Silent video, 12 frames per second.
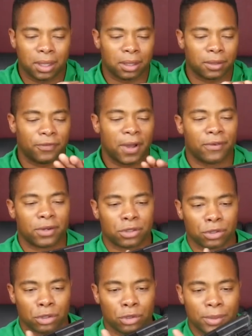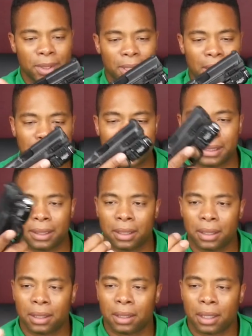here, 500 lumen light.
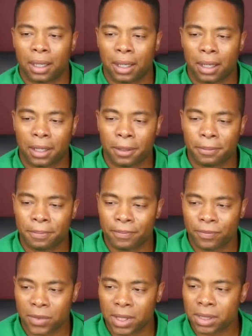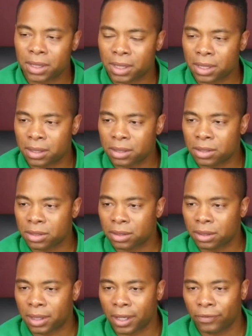This is
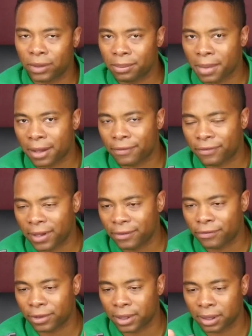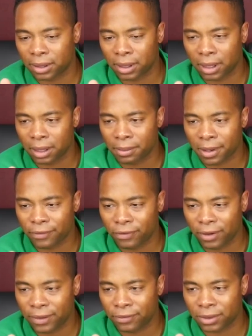definitely my favorite
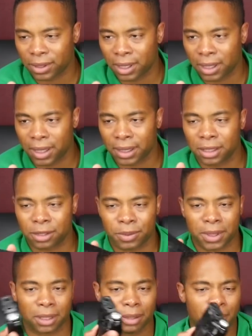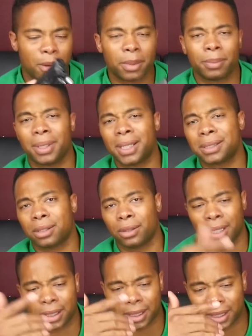gun at this particular moment. But let's go
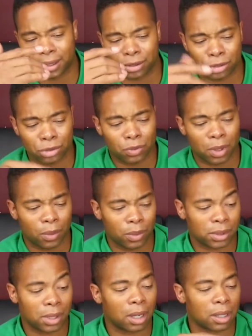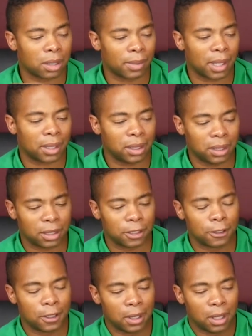ahead and get into what we're talking about
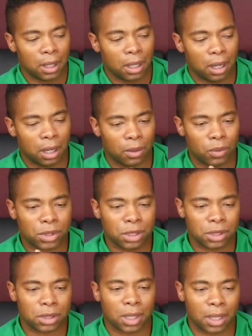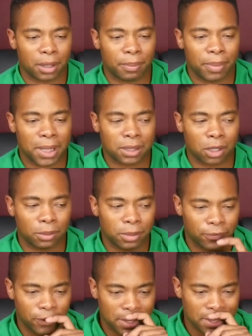here, which is best home
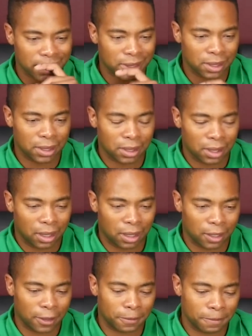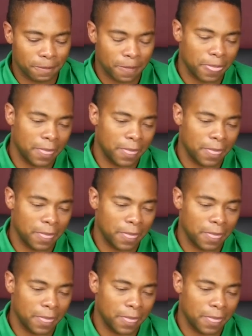defense guns,